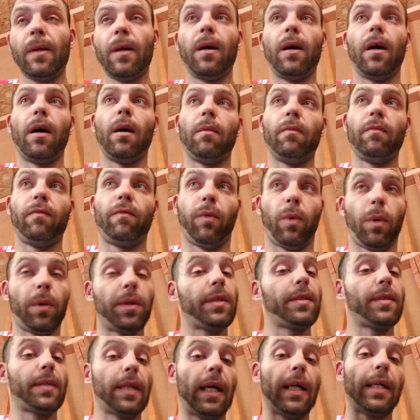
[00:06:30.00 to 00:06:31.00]
Um, Ford
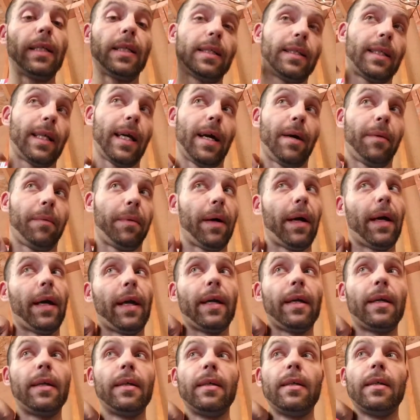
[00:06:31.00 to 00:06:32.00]
designed it that
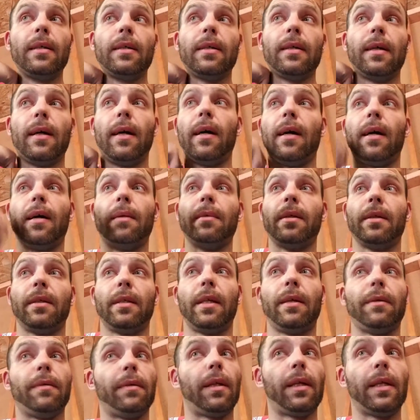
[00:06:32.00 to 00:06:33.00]
way. Um,
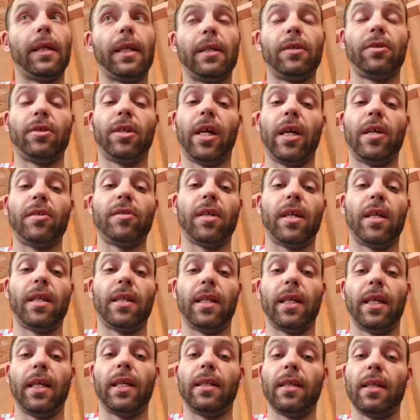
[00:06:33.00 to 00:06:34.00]
they really didn't change
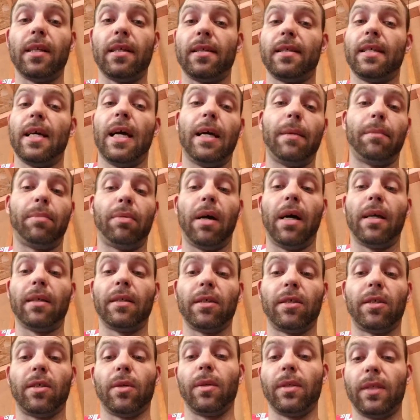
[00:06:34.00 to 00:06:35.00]
anything in the design
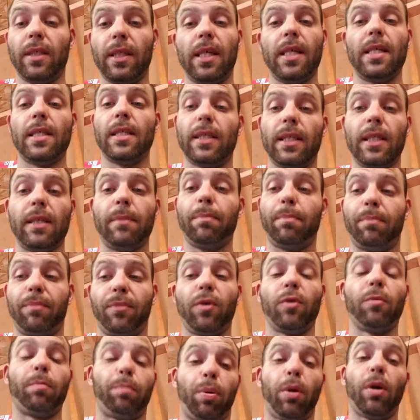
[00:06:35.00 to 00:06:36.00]
process, so it's easily
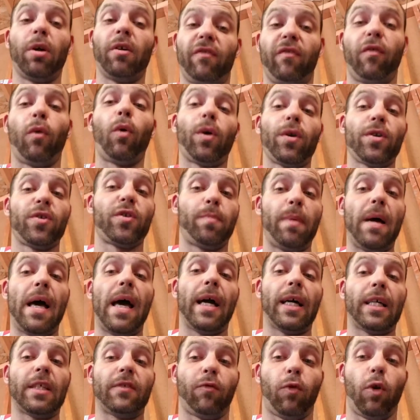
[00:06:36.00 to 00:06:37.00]
through per Ford
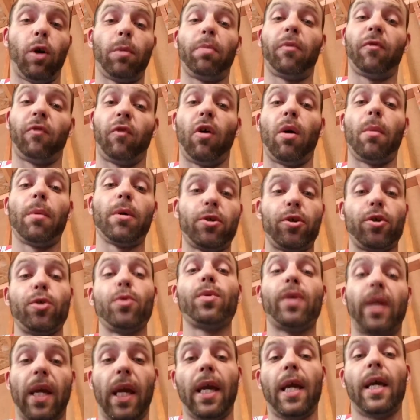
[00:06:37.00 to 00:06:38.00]
specs, Ford Performance. You
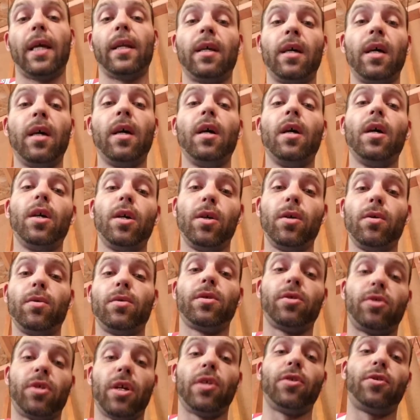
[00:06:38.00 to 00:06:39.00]
can use
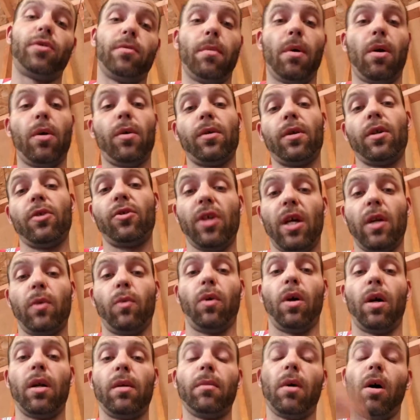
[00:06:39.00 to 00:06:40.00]
Gen 2 motor and Gen
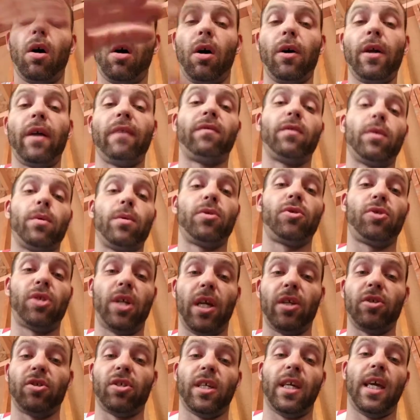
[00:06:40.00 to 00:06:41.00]
1. All you have to do is
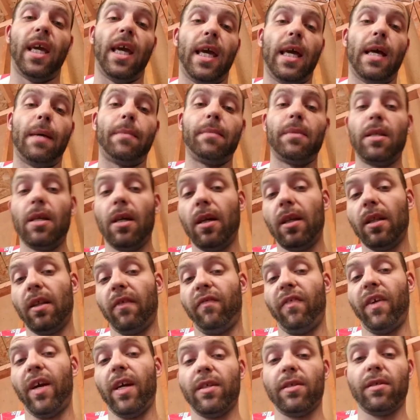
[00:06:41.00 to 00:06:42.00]
change the cams,
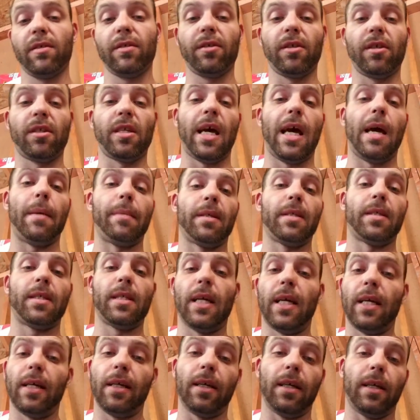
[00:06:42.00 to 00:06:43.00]
the phasers, the timing
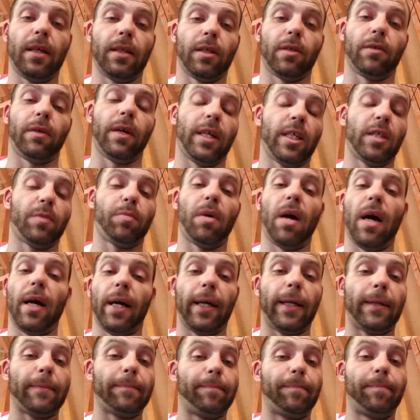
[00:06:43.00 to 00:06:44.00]
set, and the crank
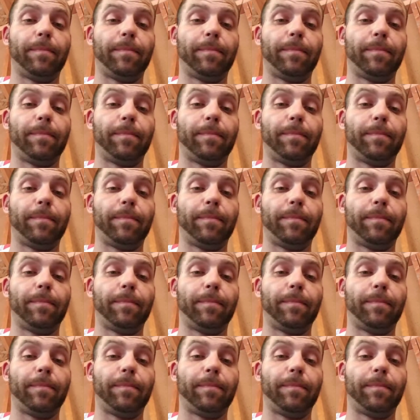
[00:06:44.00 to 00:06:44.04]
sprocket,